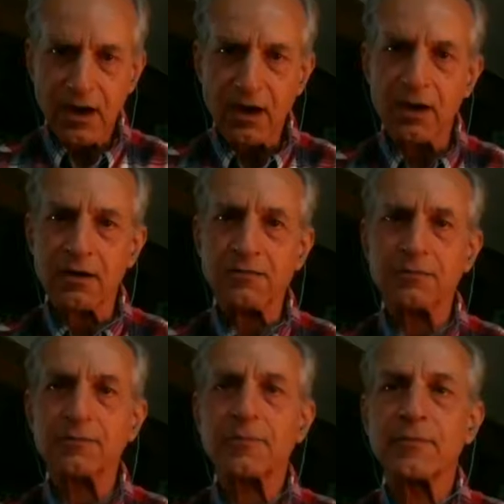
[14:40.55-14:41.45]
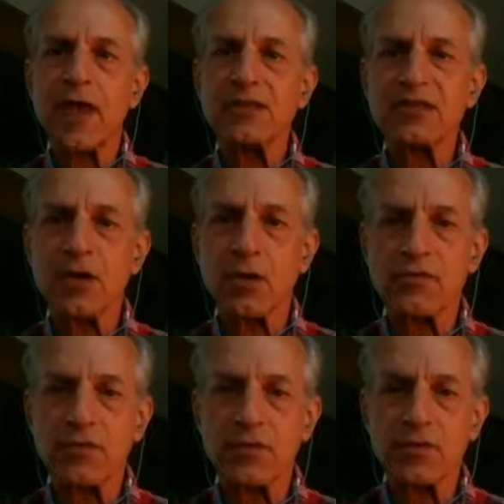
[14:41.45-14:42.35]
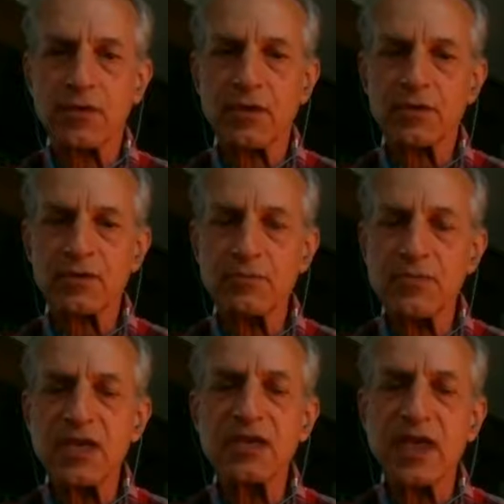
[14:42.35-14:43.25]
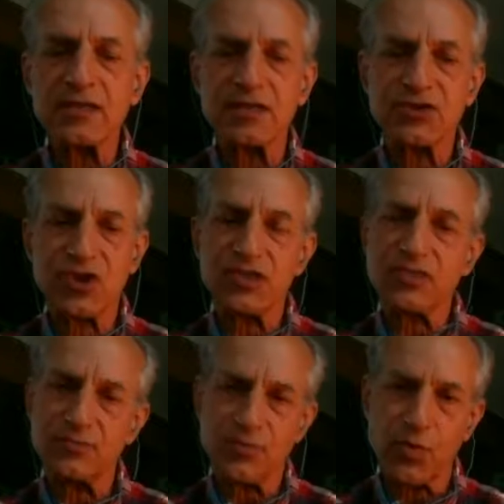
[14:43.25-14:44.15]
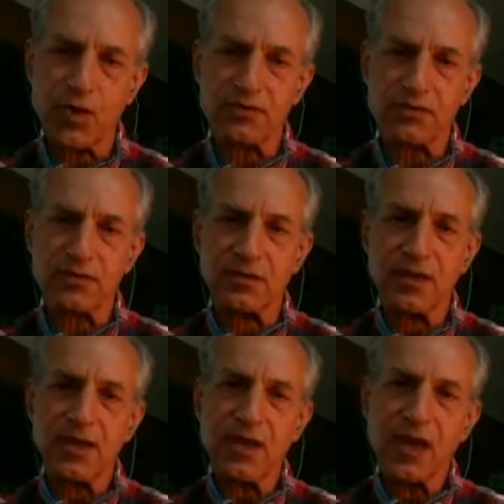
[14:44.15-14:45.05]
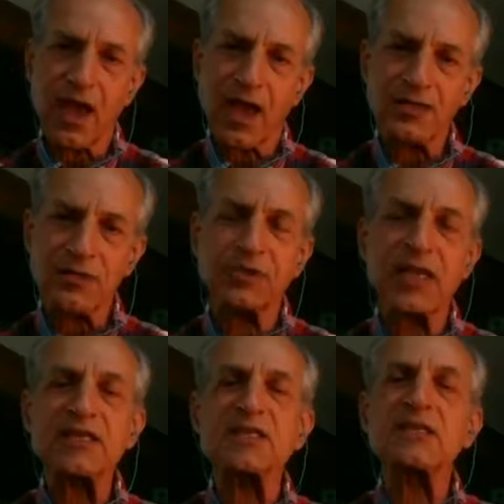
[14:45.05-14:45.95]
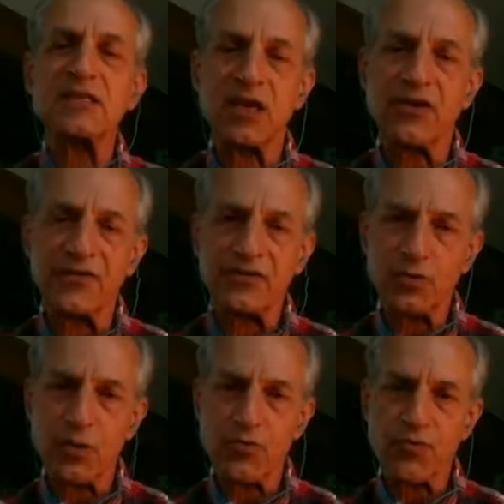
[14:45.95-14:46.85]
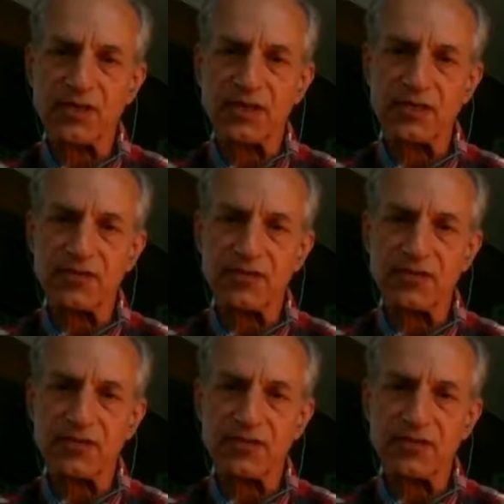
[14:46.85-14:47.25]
And so to me, that's just as important as placing yourself into a pre-addictive